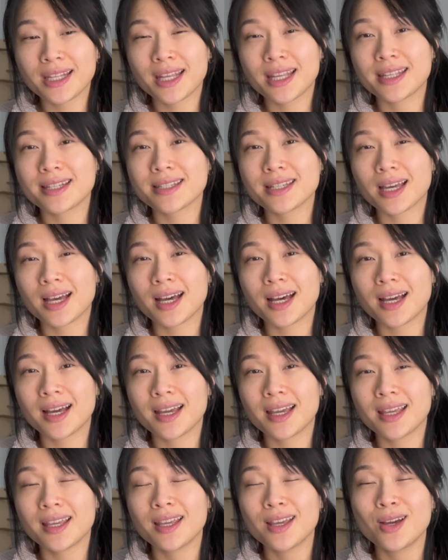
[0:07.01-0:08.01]
and
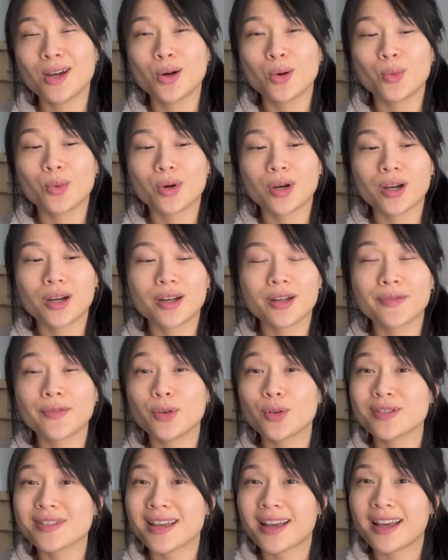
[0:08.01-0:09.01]
I work
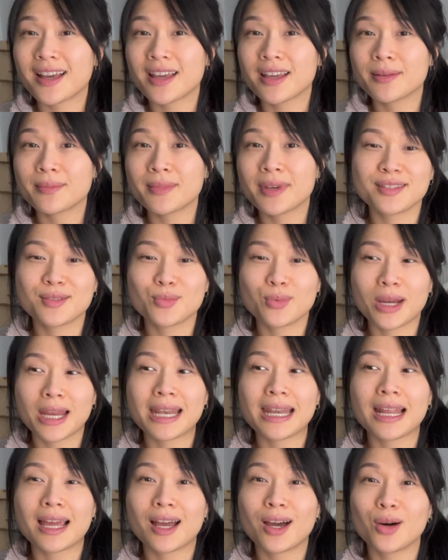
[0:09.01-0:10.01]
full-time right
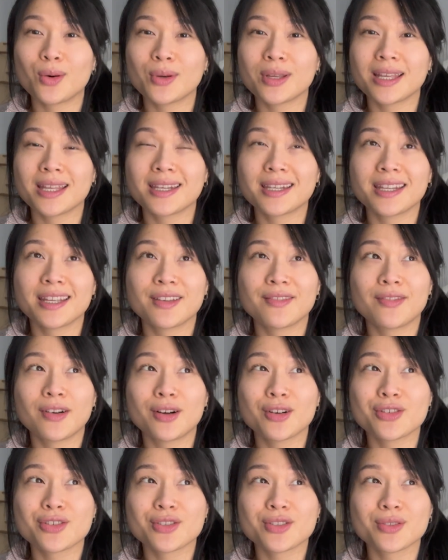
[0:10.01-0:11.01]
now in a
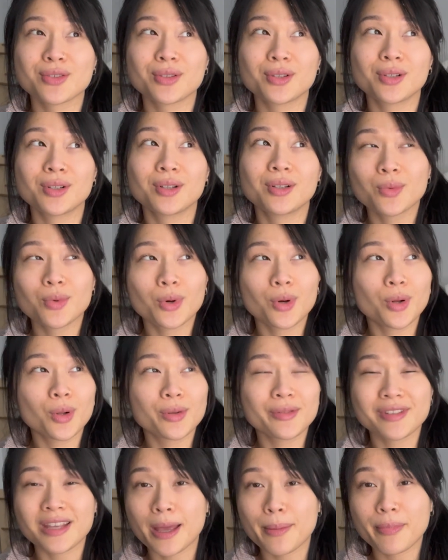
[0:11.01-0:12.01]
functional role
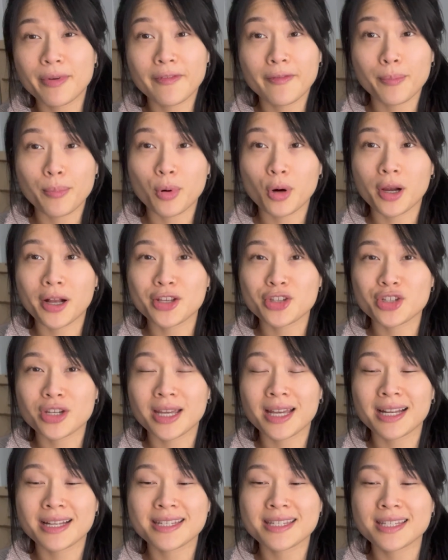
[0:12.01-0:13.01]
type of
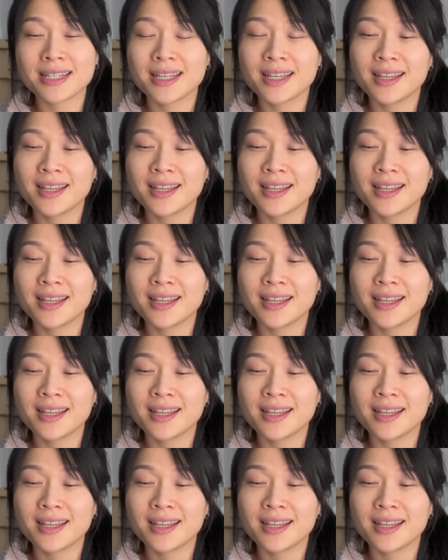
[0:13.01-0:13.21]
project.